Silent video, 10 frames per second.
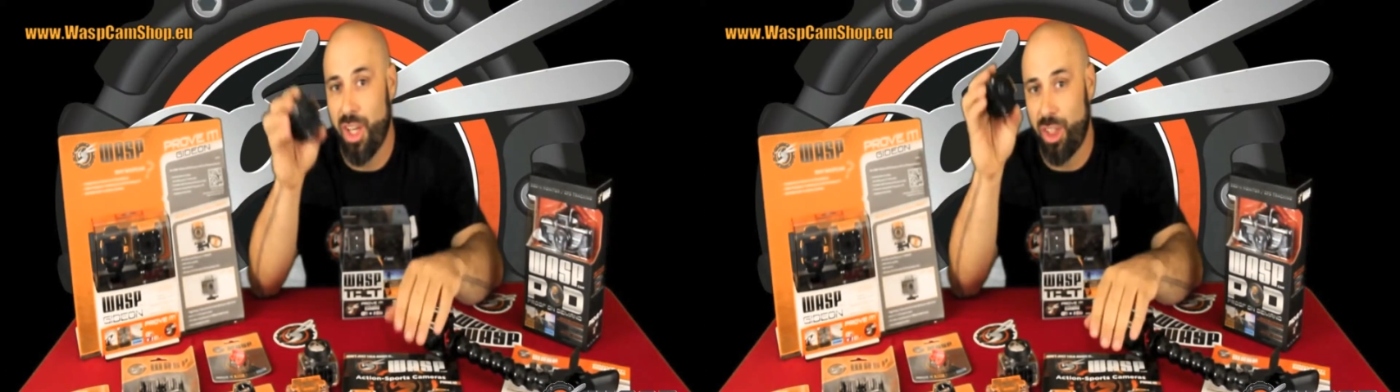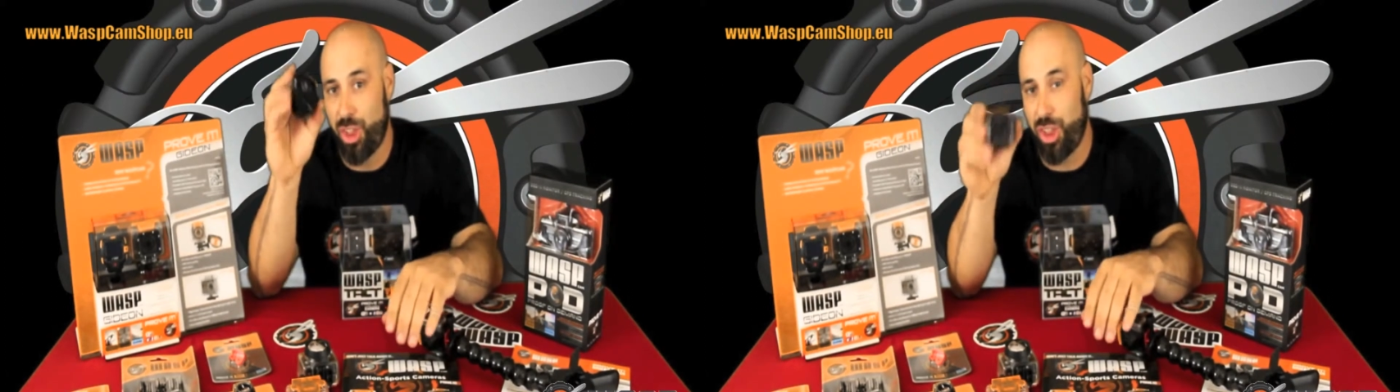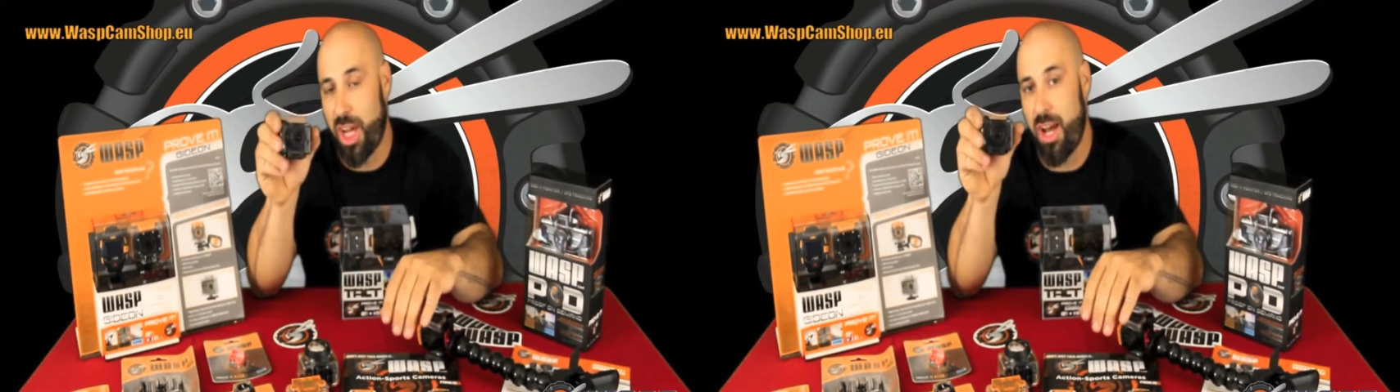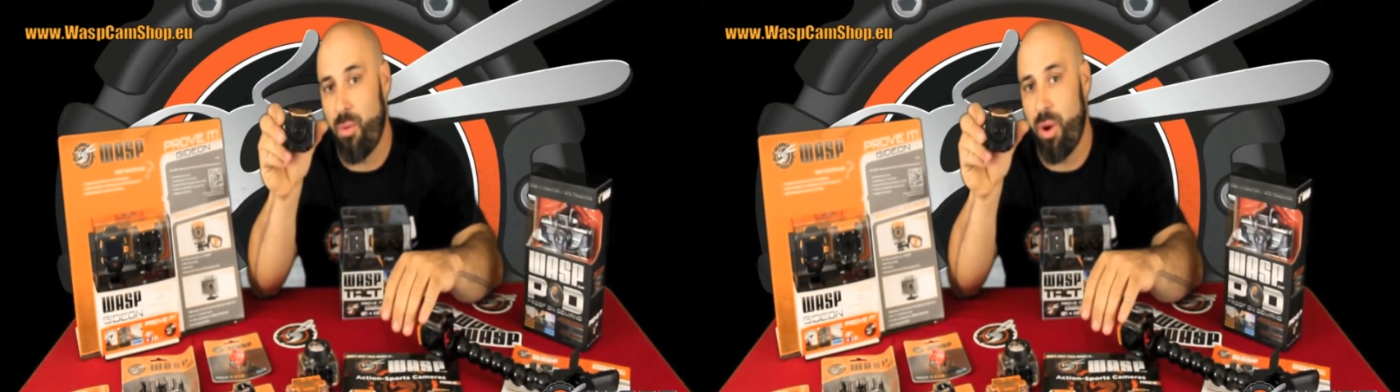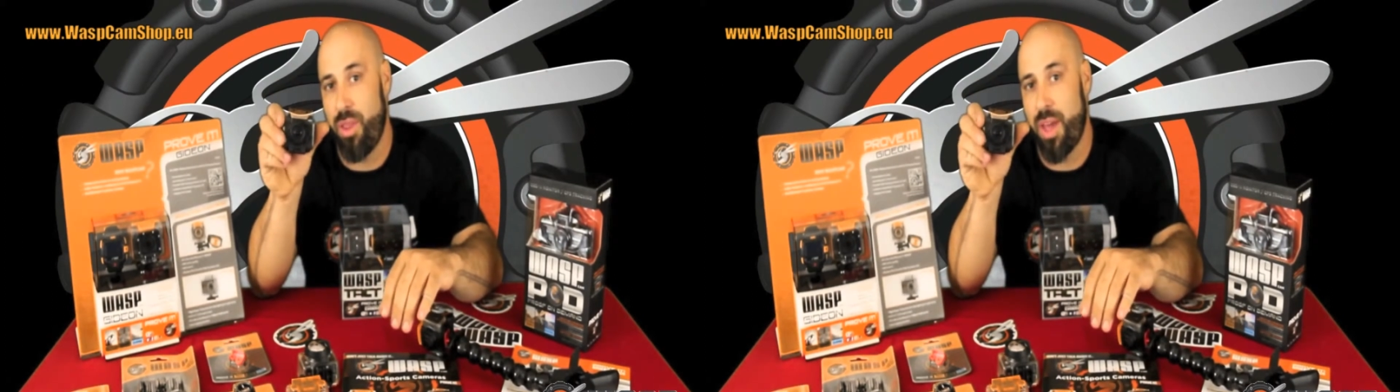shot
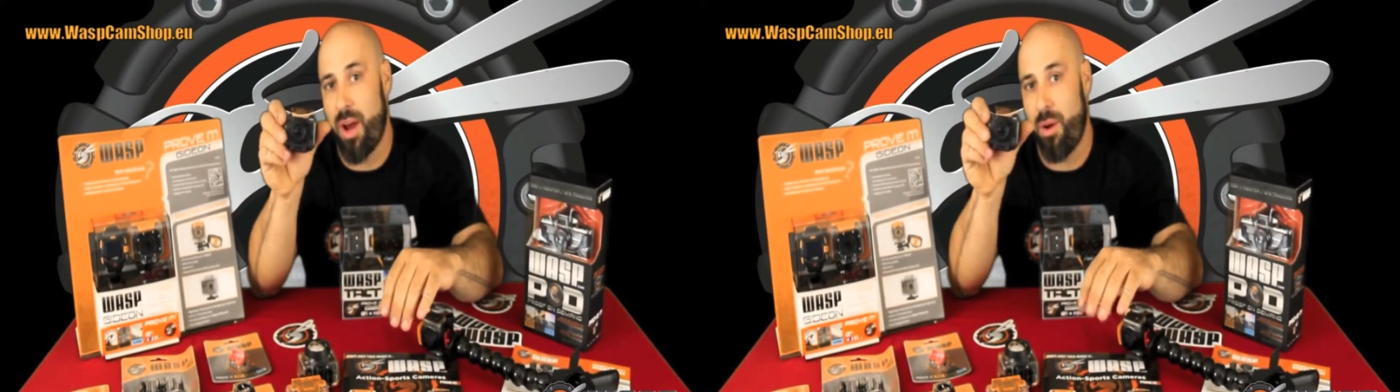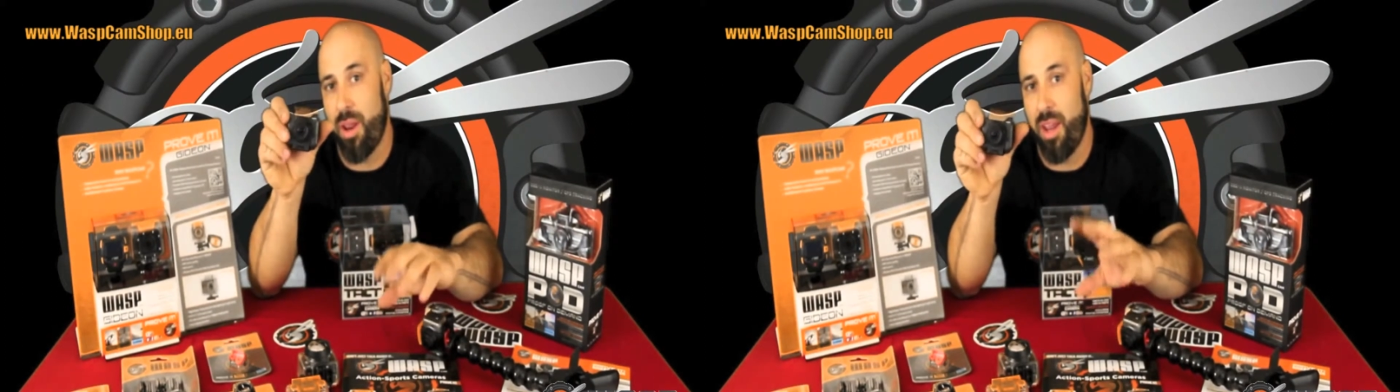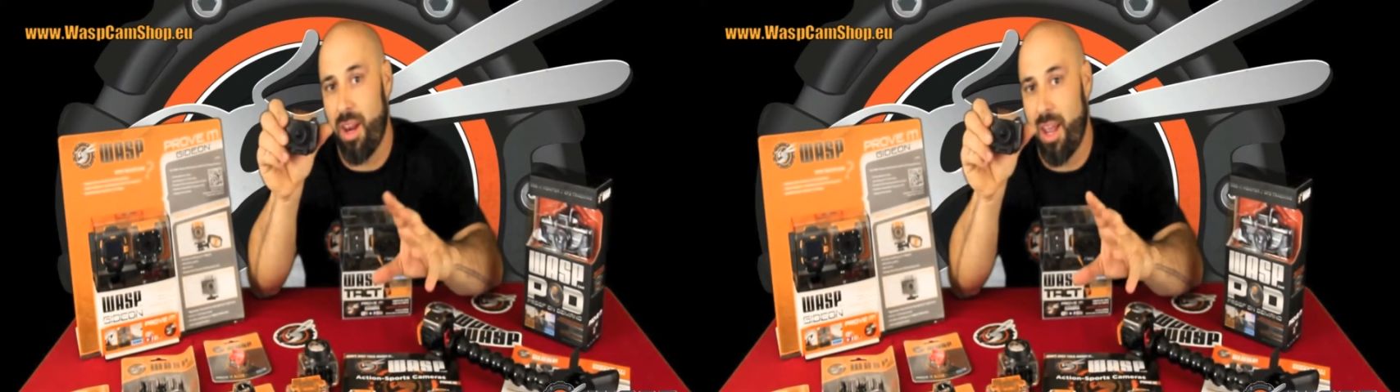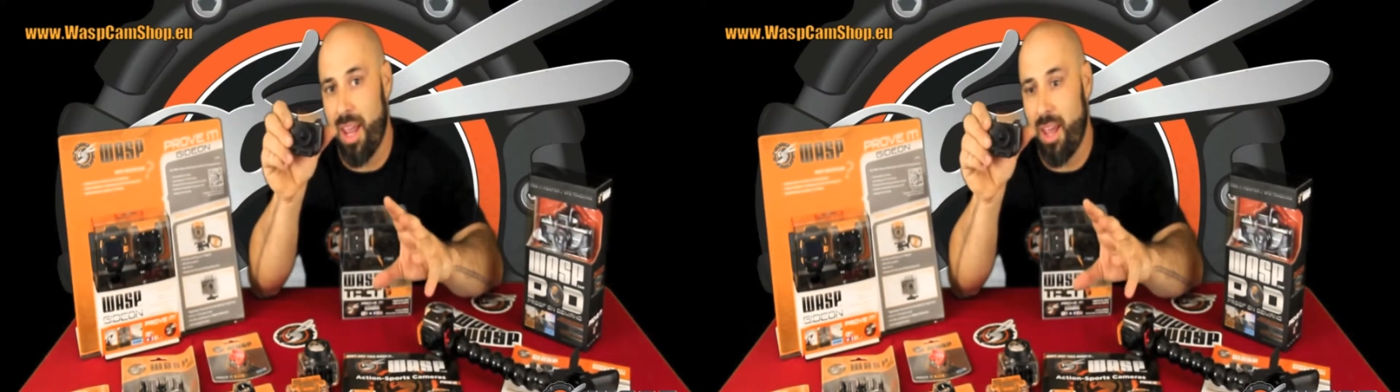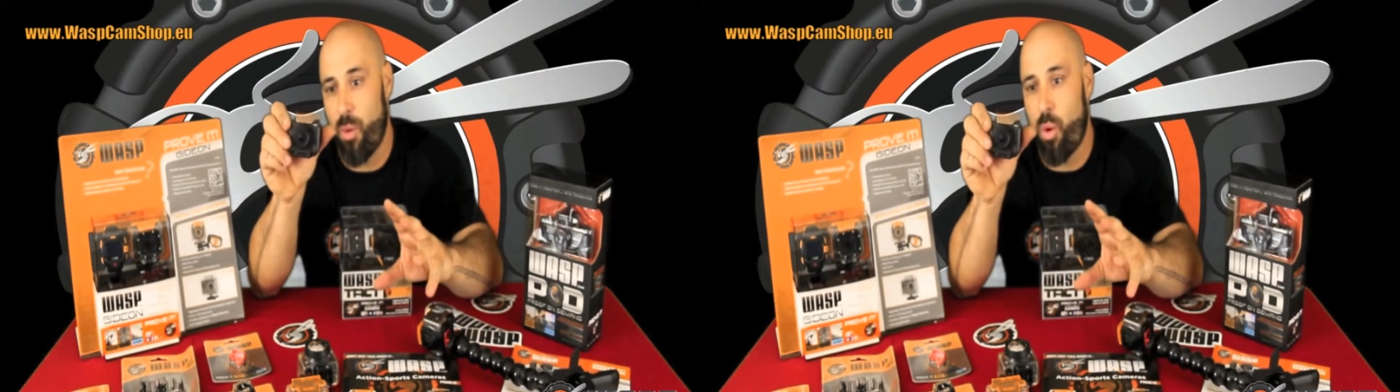without it in
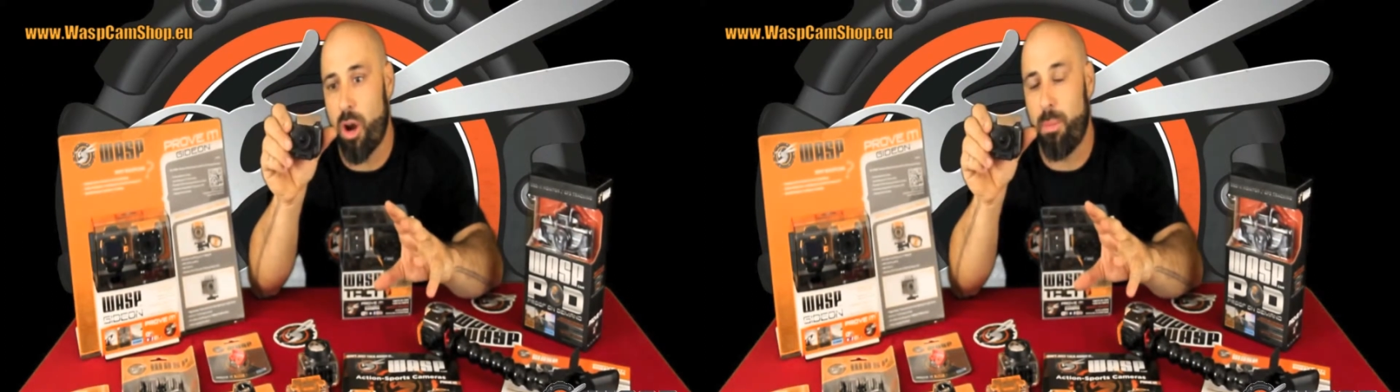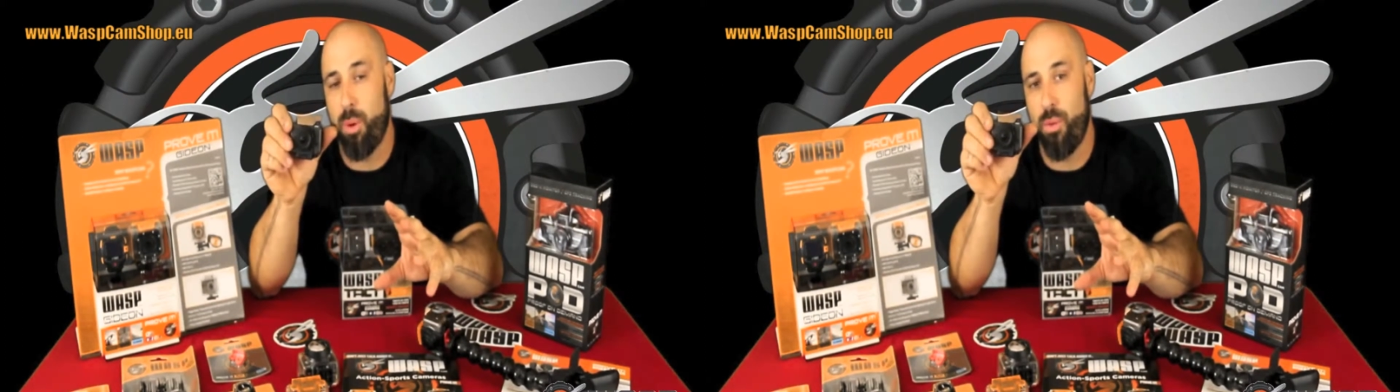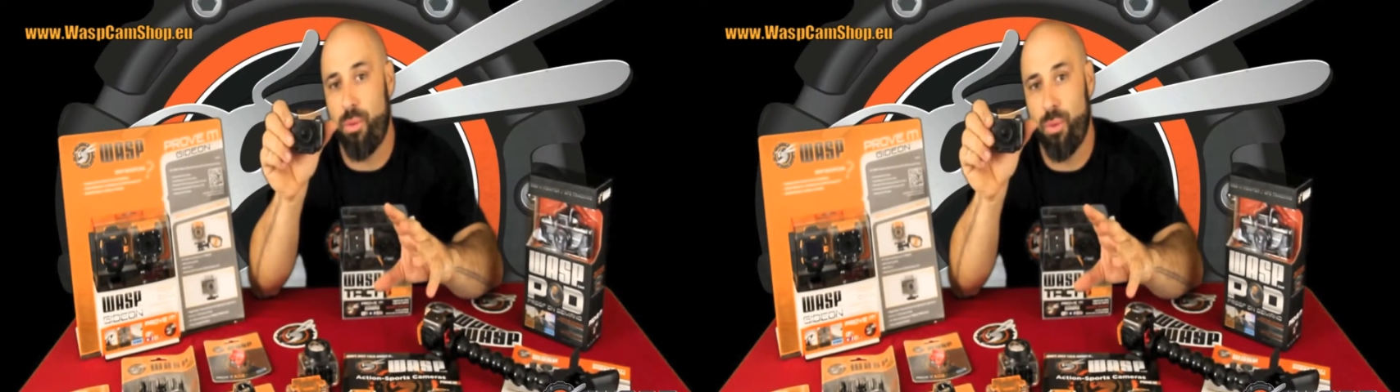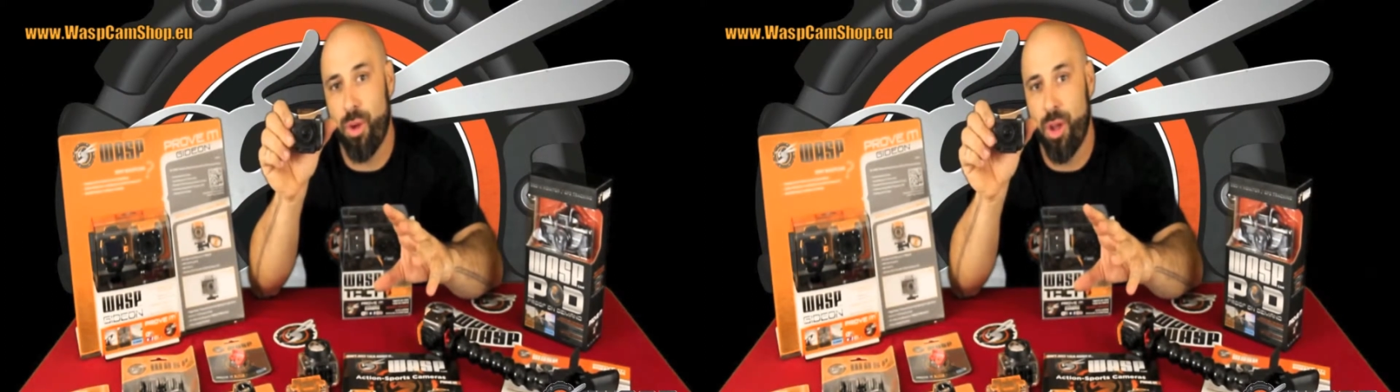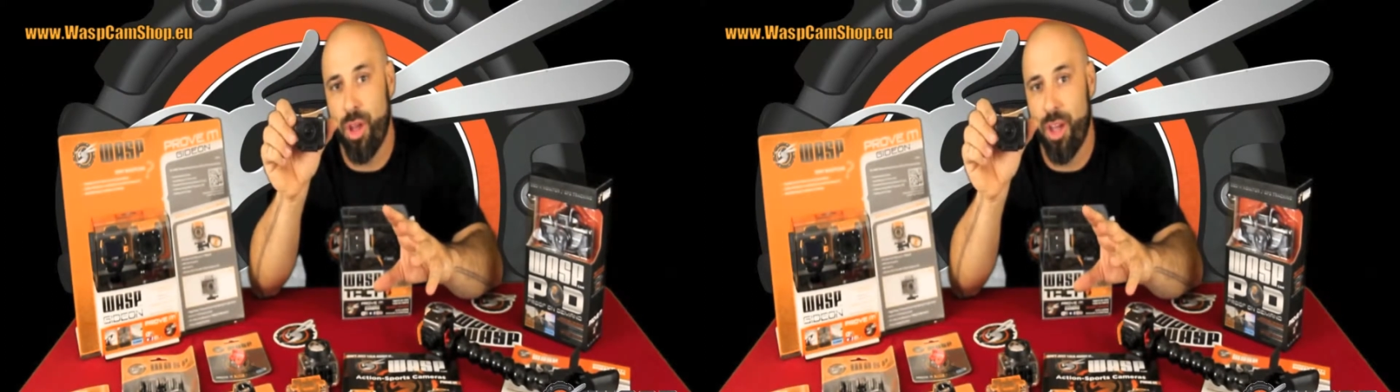a waterproof
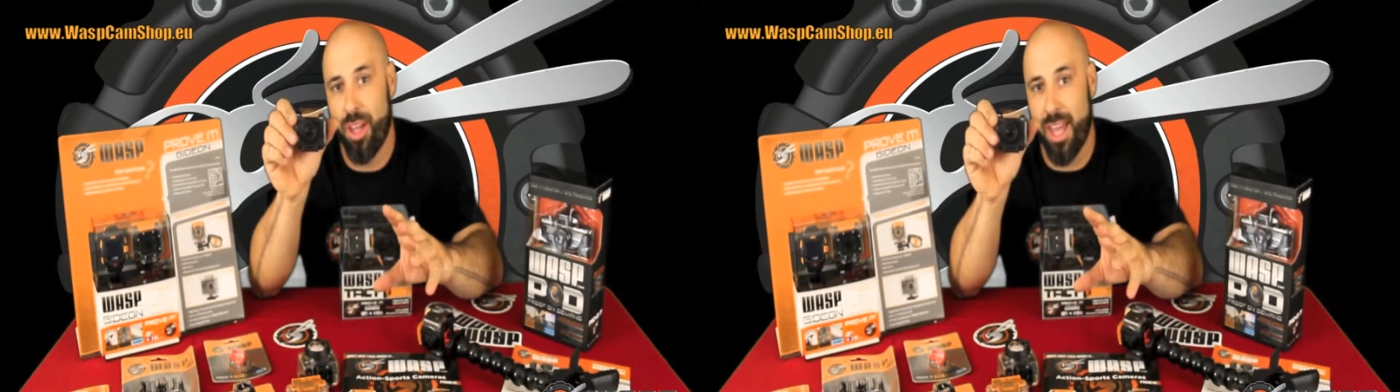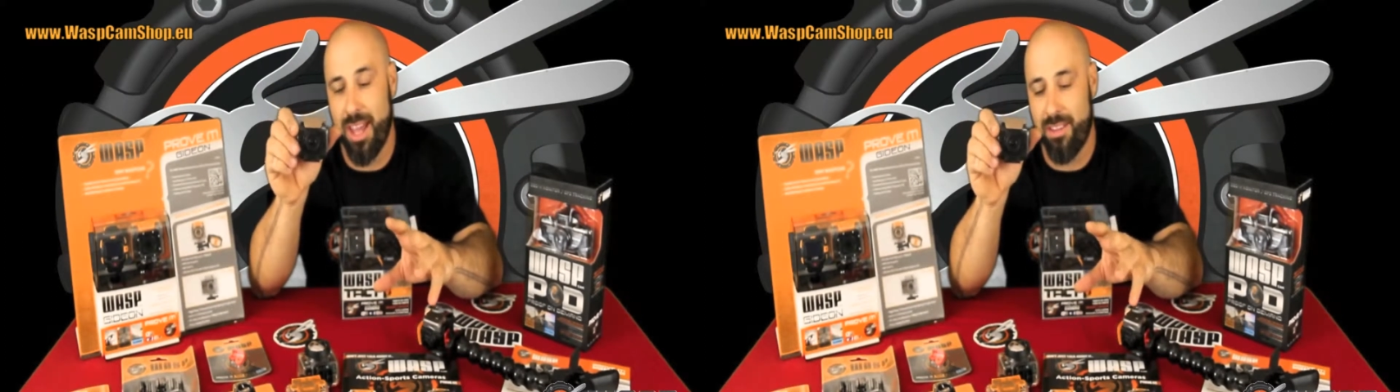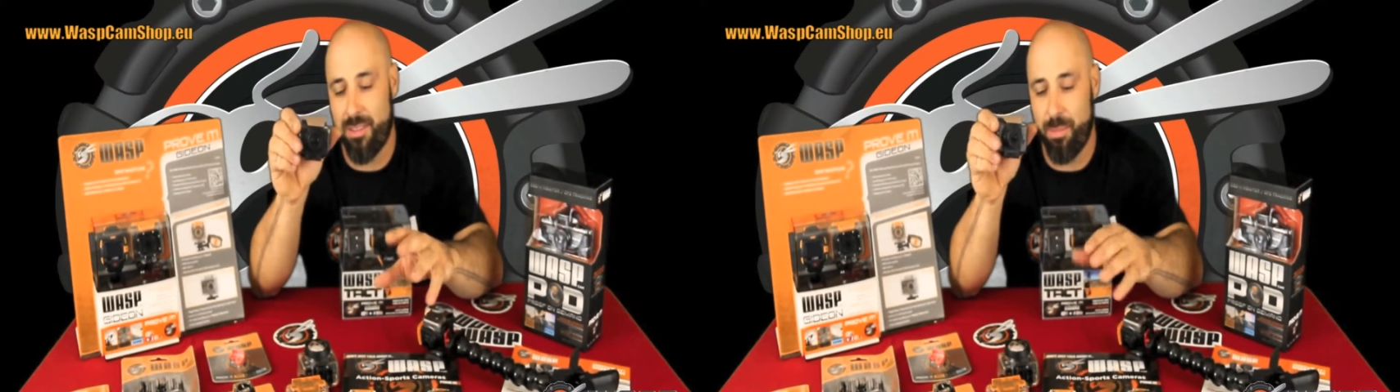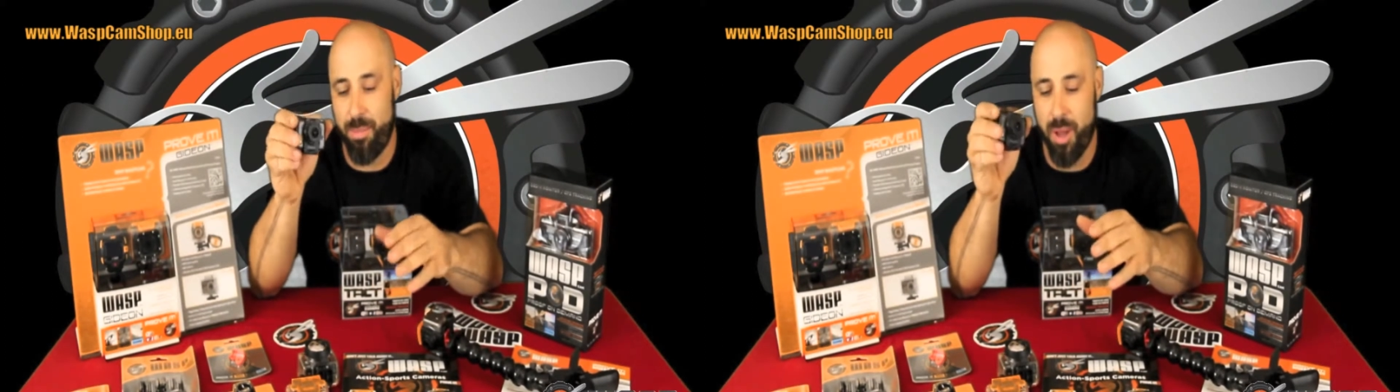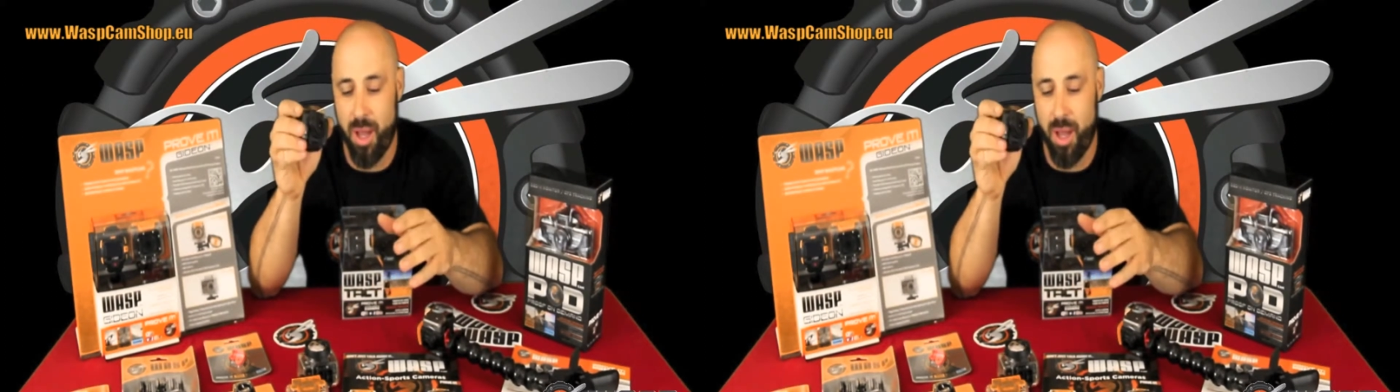case.